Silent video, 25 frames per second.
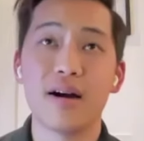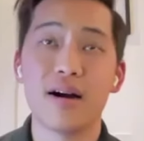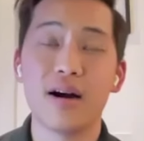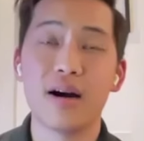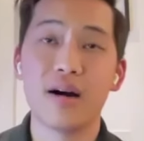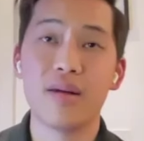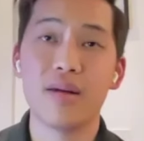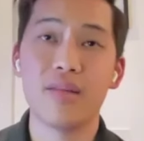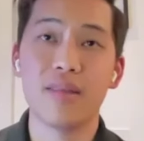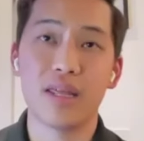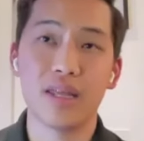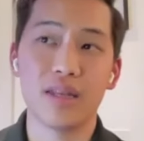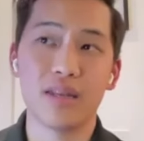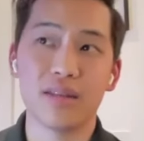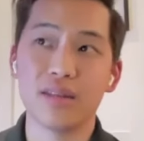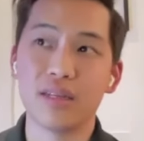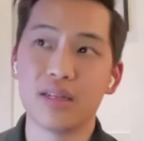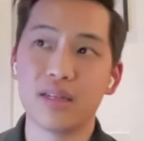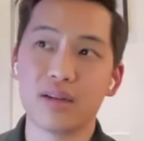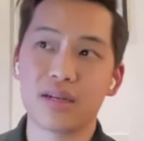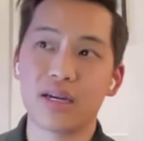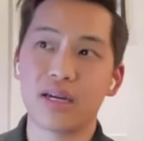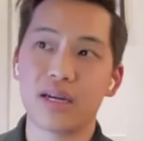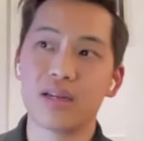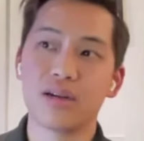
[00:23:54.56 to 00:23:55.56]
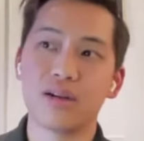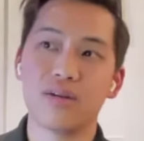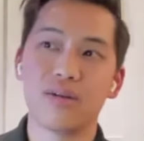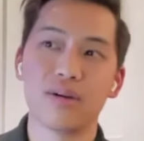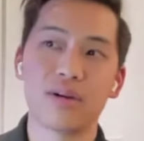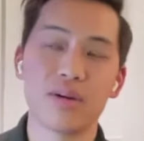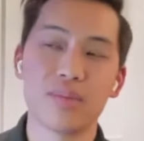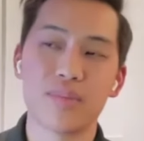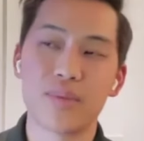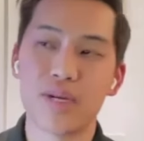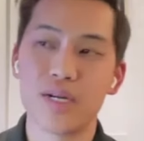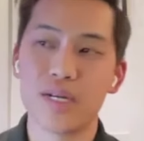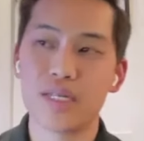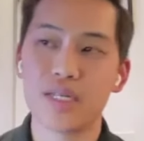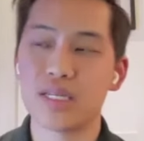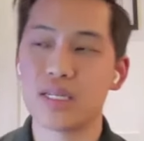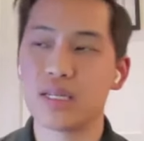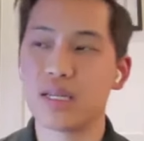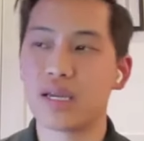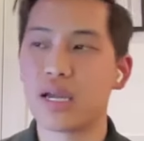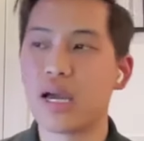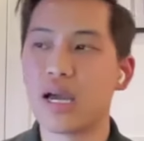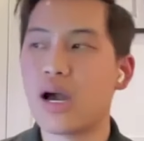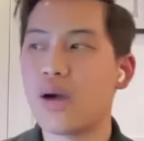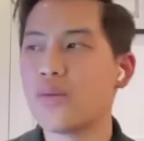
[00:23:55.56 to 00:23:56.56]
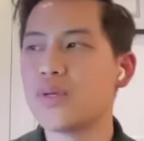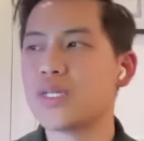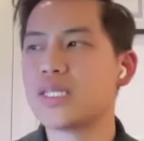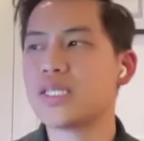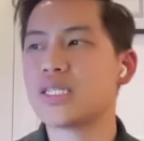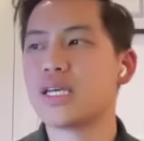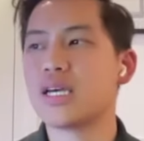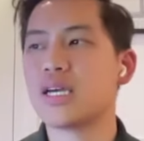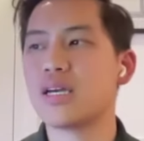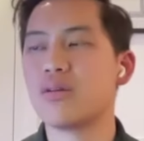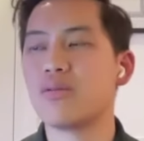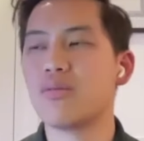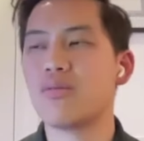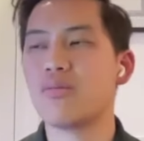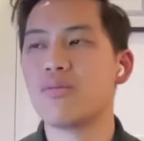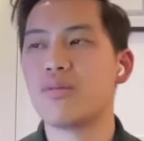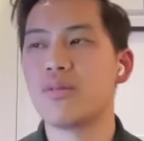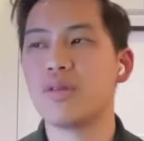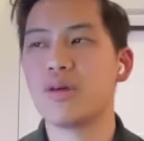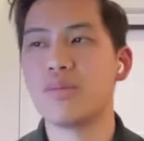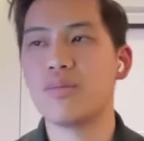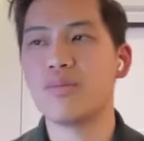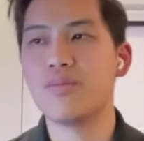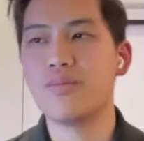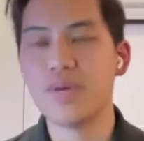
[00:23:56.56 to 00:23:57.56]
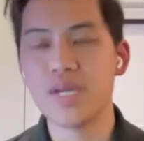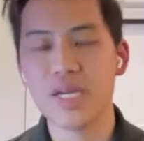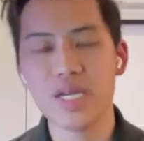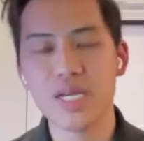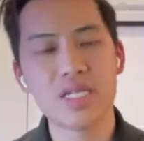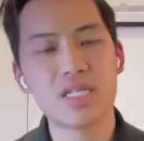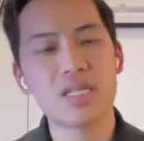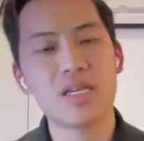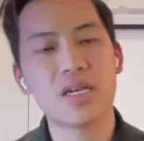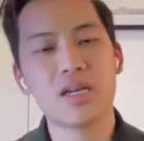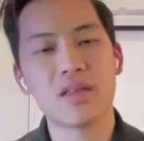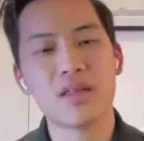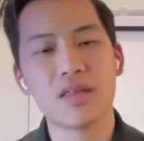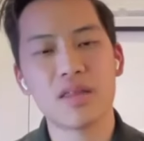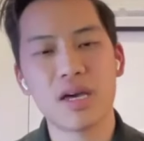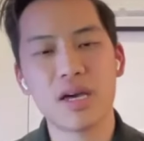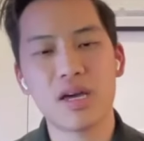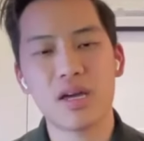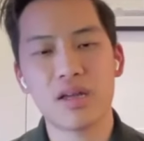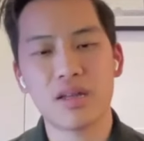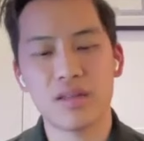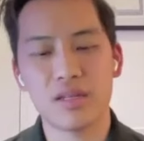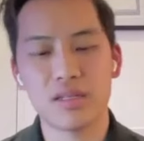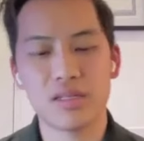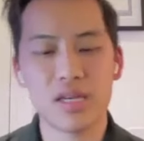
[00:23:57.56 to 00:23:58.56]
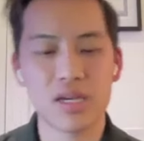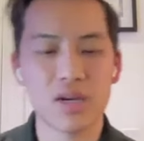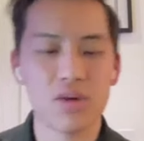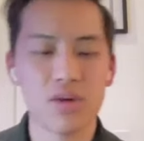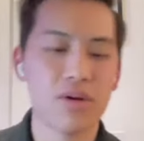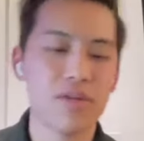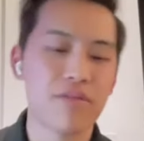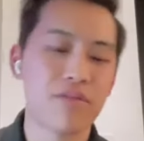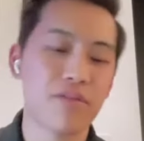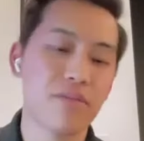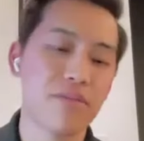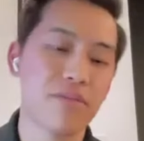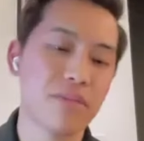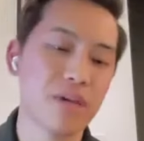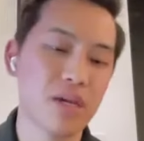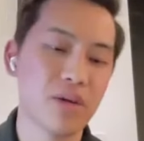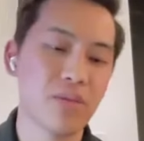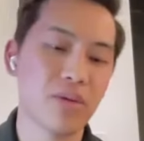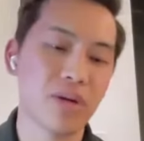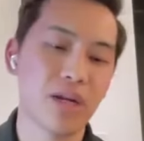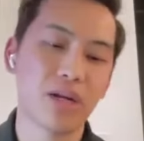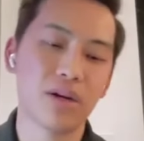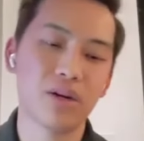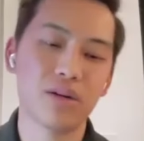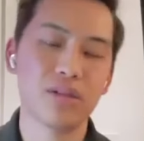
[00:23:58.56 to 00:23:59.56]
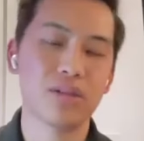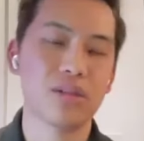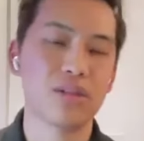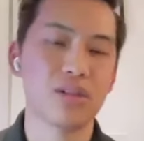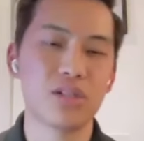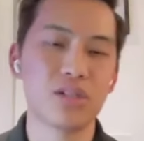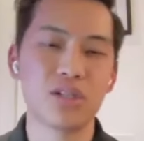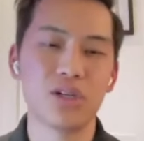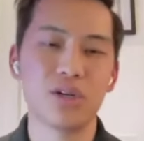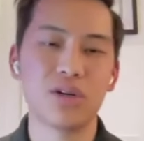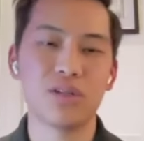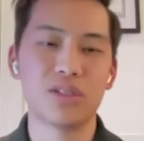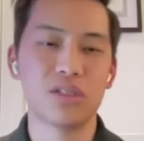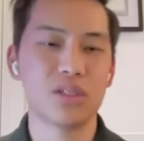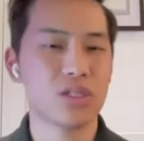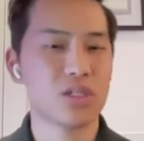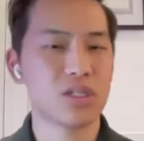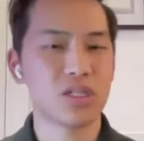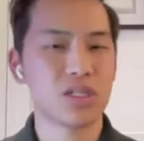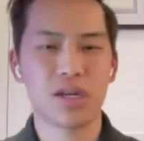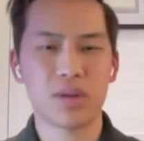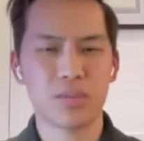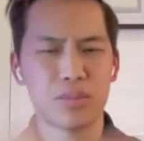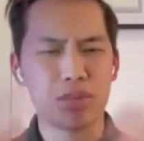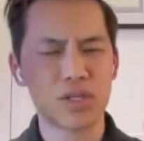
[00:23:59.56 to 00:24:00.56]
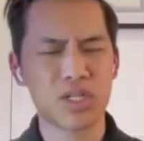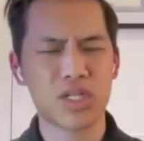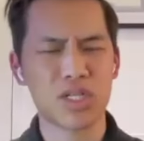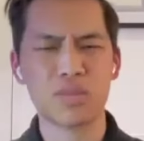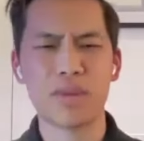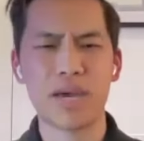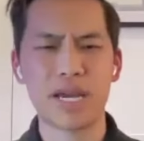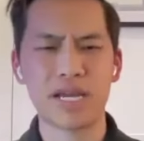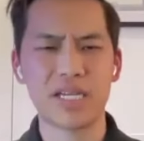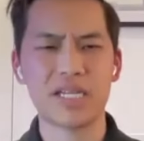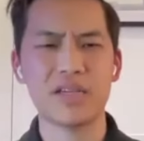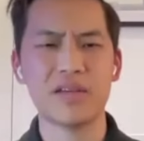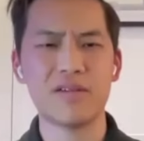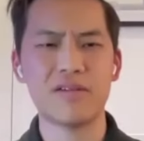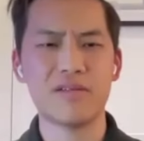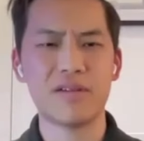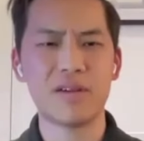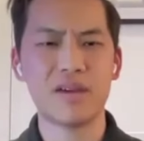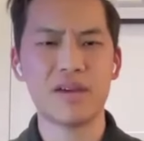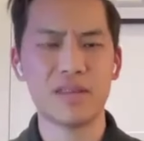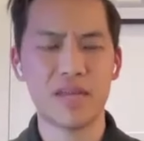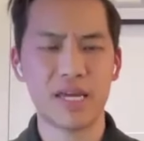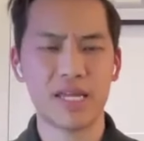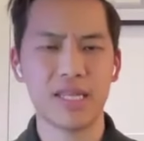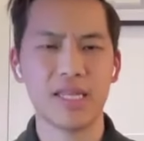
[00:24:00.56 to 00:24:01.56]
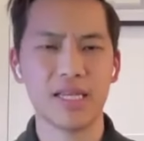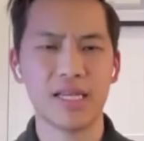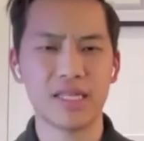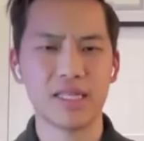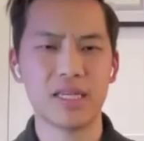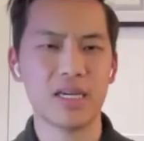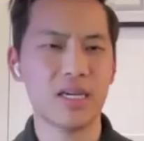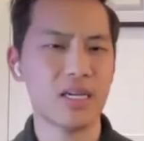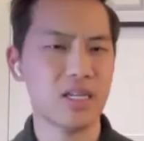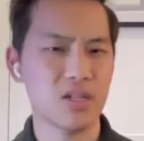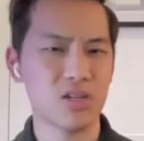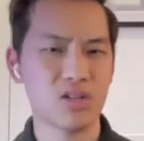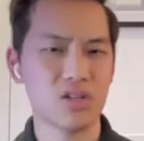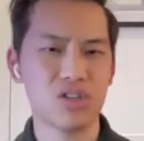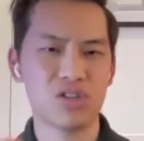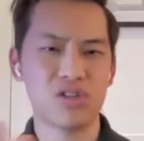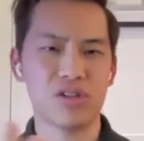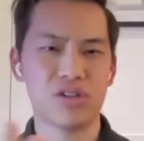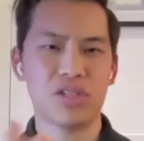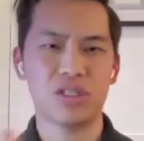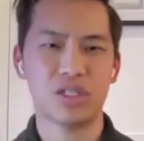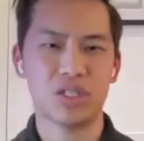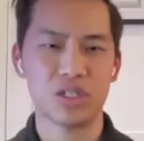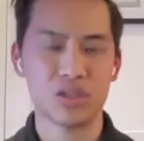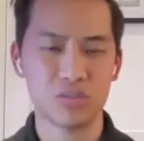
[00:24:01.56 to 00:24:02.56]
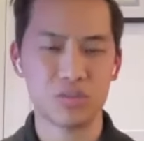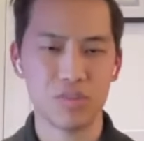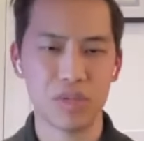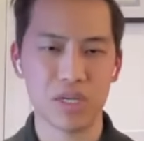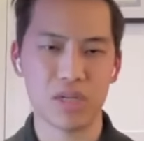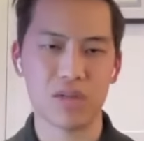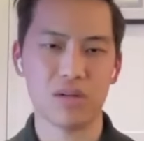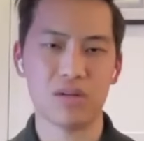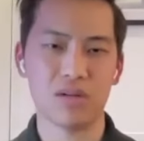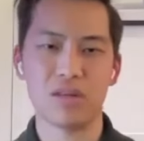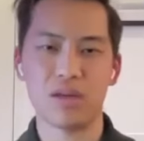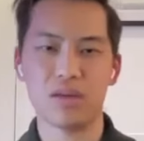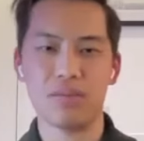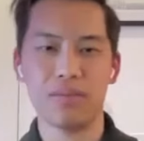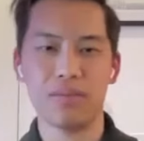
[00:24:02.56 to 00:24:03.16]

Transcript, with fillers: than kind of going in person. Like I would say the biggest thing the takeaway for me when I go to the show is just kind of perspective that like the industry is just bigger